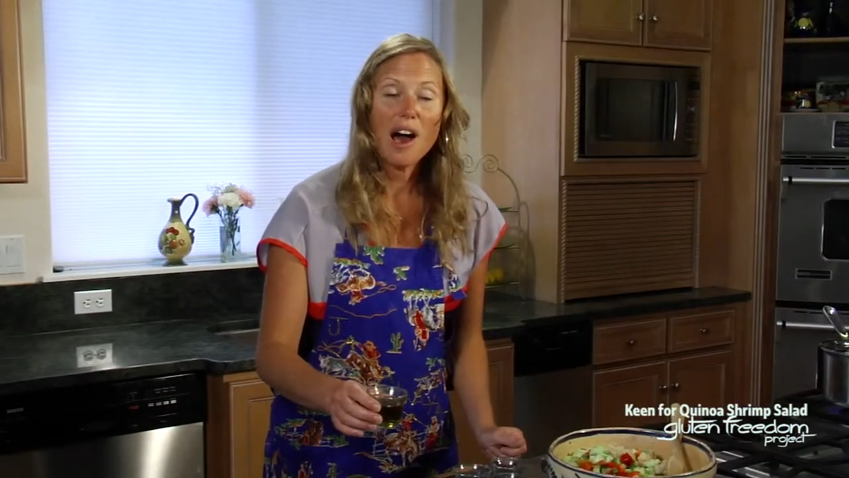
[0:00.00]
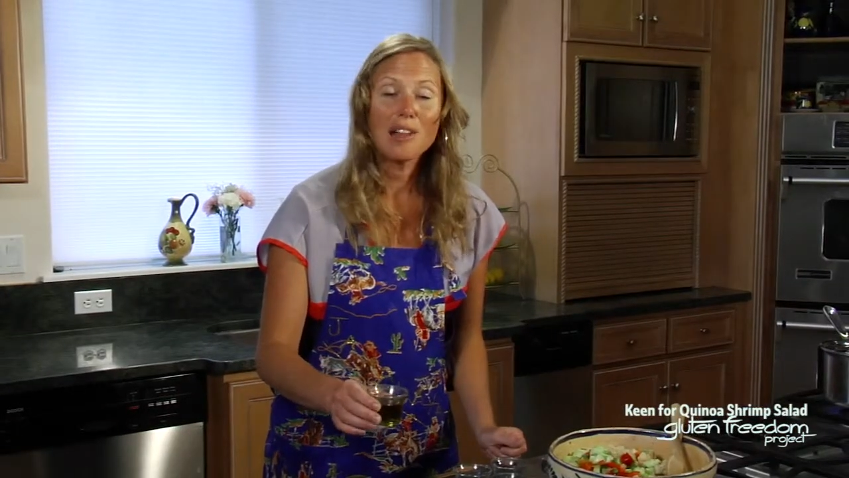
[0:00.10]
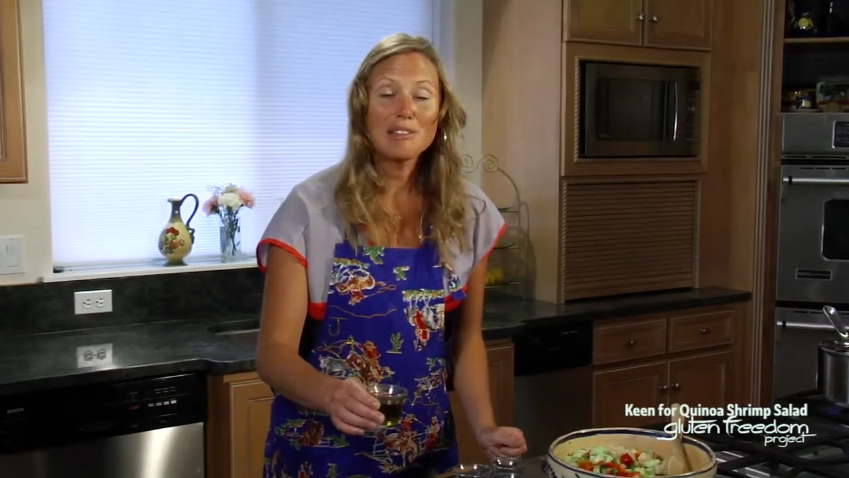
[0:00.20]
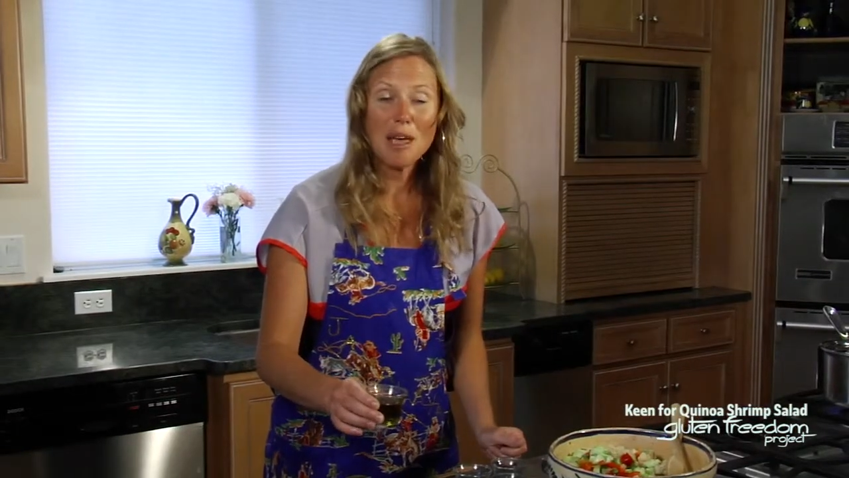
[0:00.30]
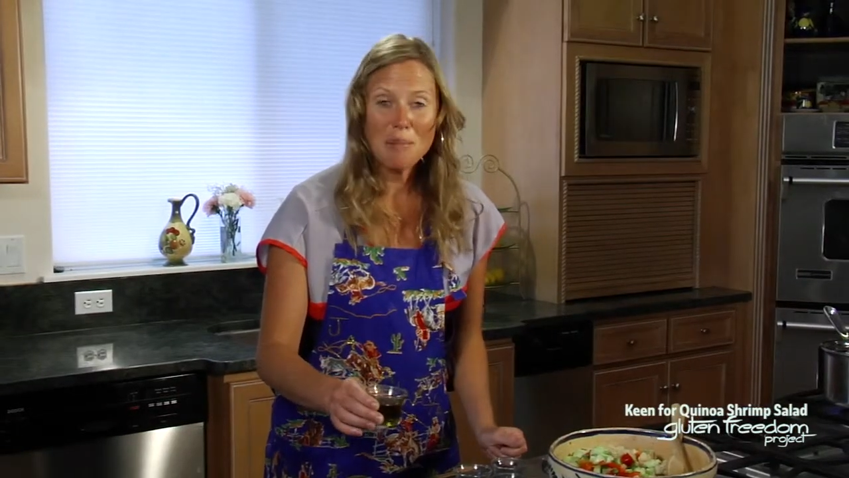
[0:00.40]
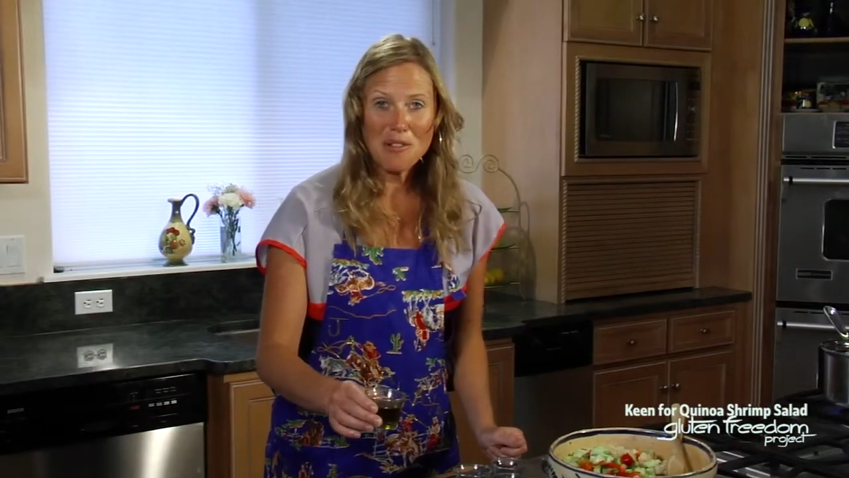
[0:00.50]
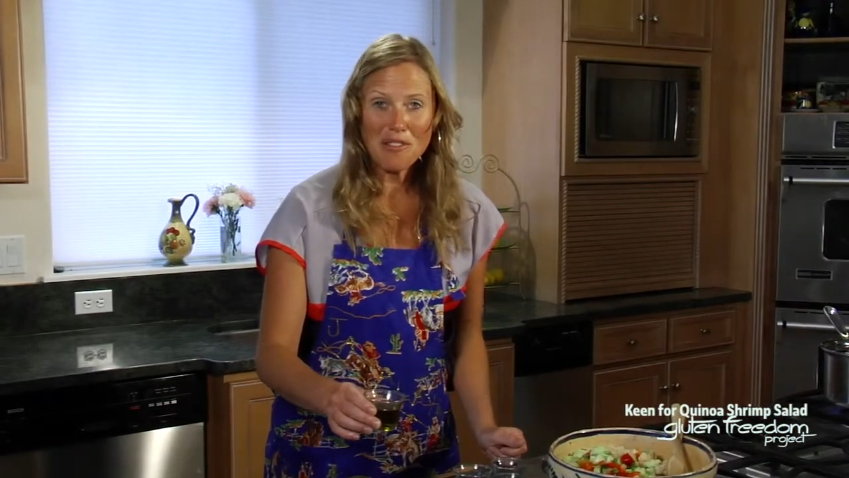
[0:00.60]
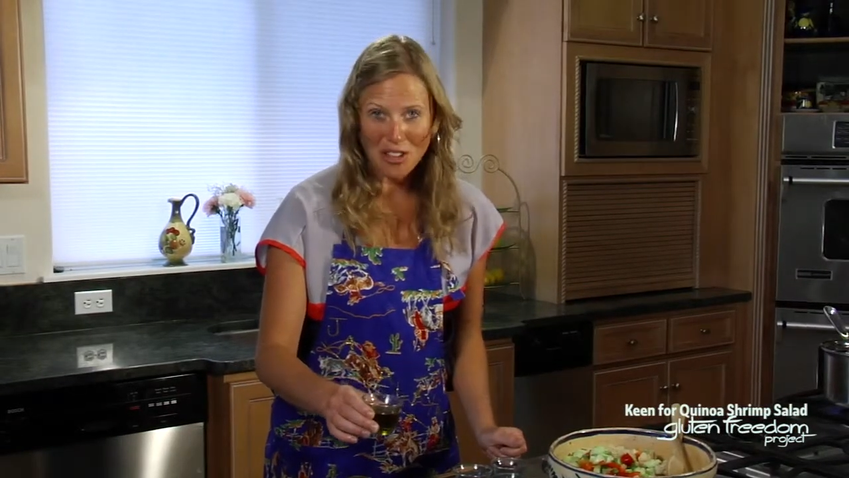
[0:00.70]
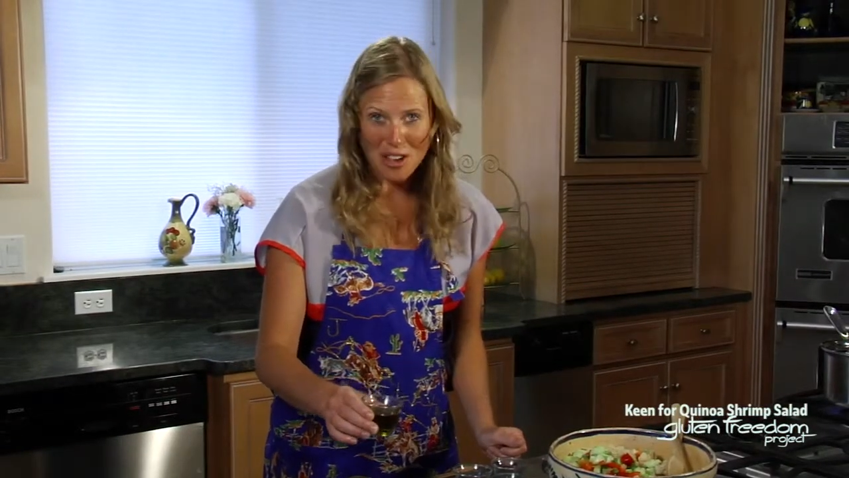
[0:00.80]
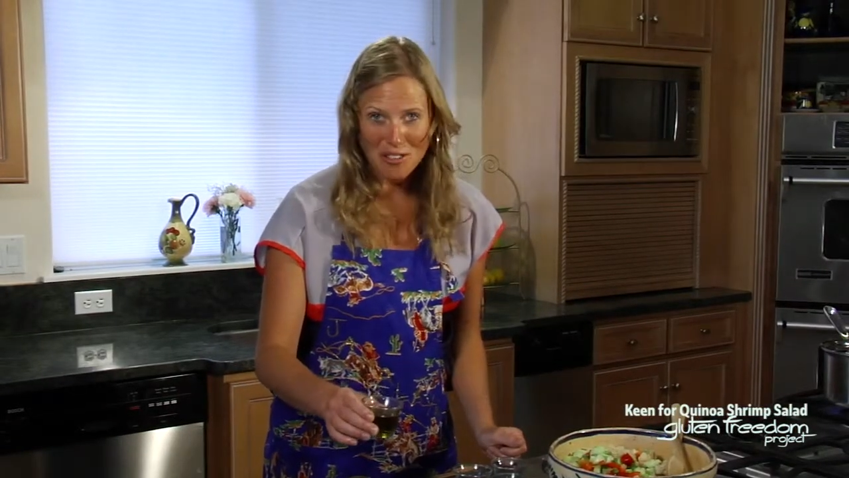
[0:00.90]
a lemon
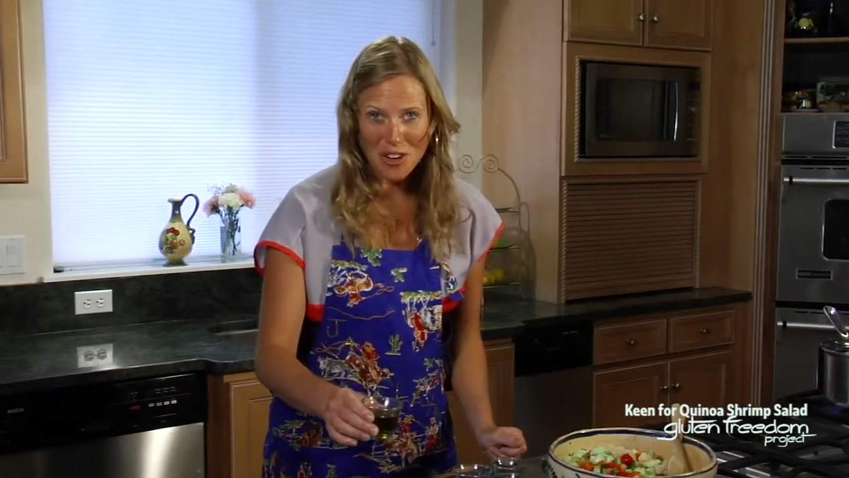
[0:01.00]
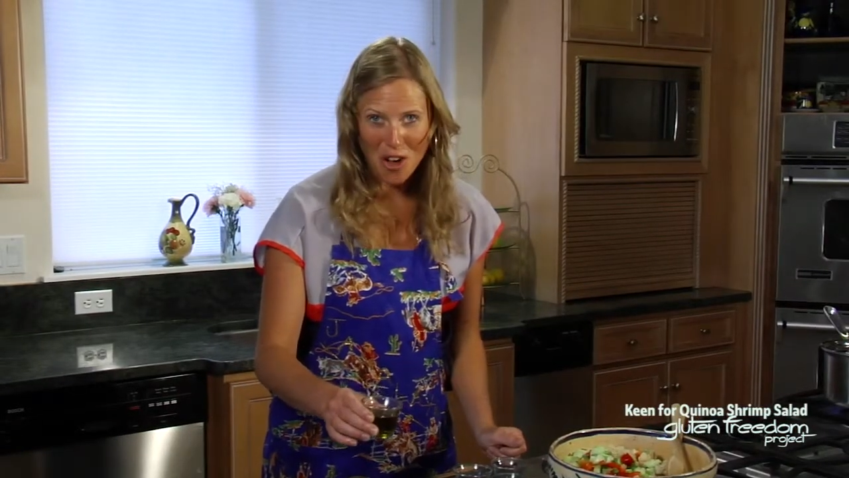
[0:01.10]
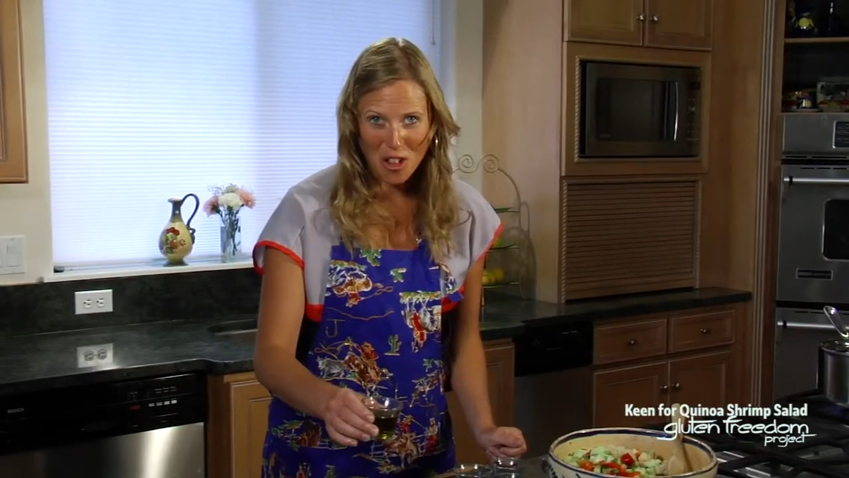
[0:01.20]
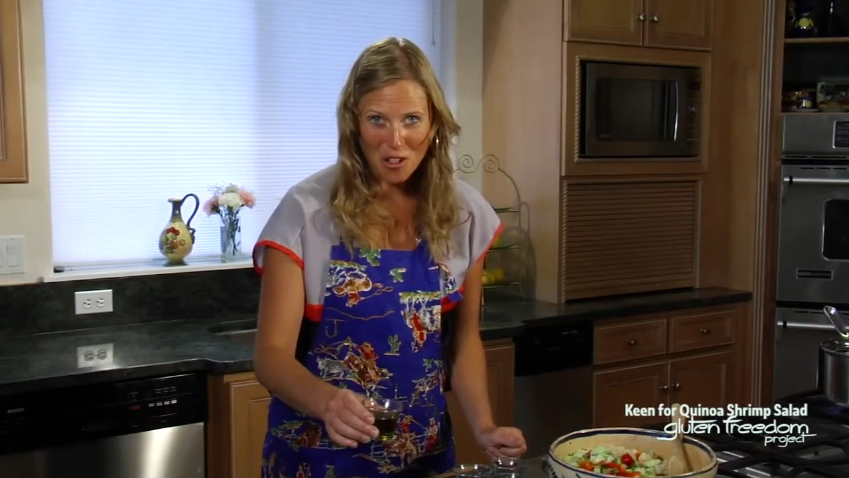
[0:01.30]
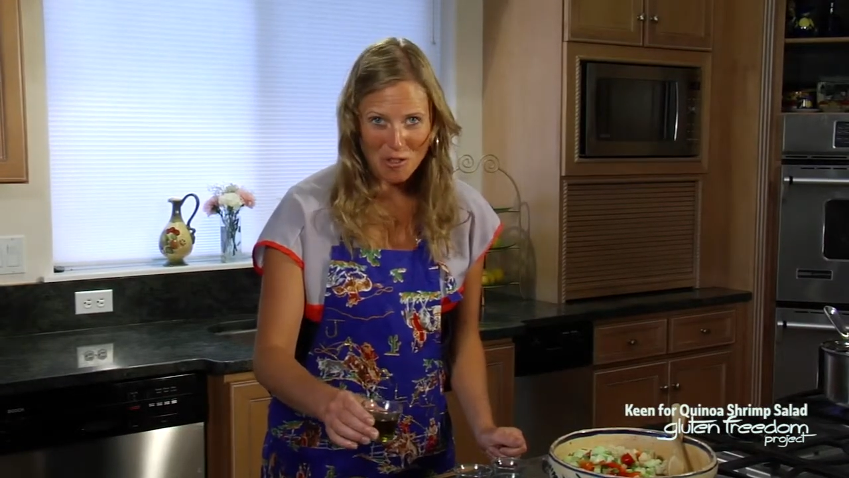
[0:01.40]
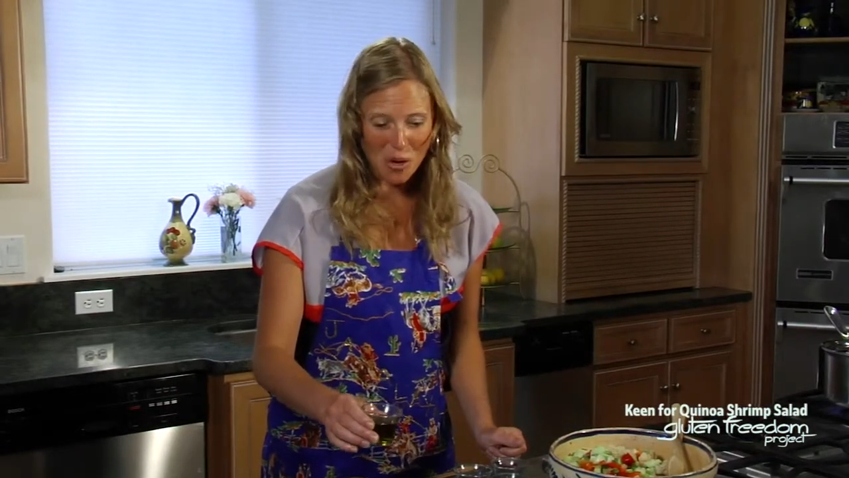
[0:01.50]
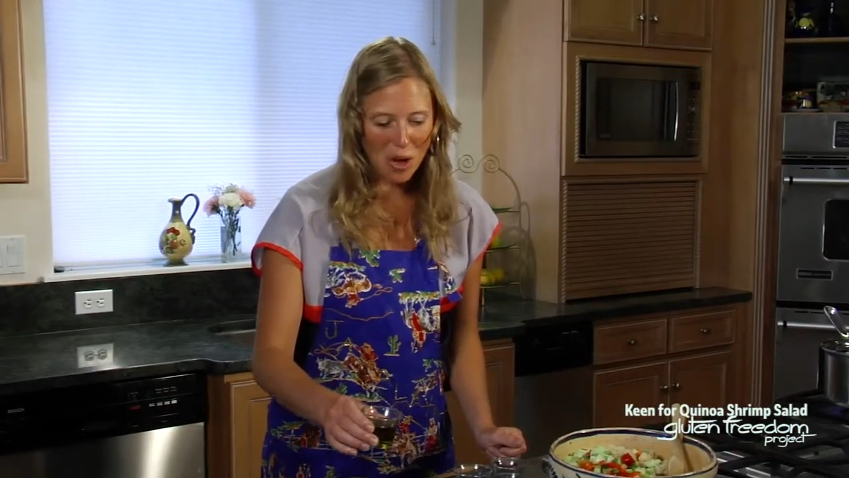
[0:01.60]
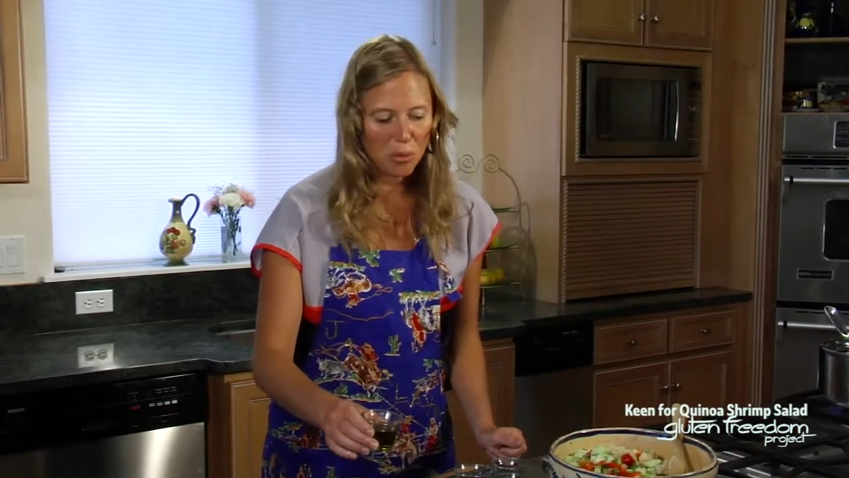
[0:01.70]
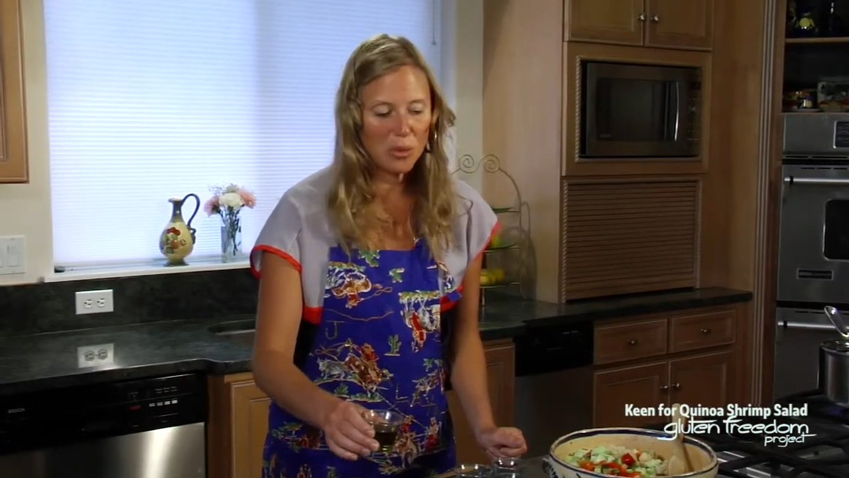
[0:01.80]
flavored olive oil,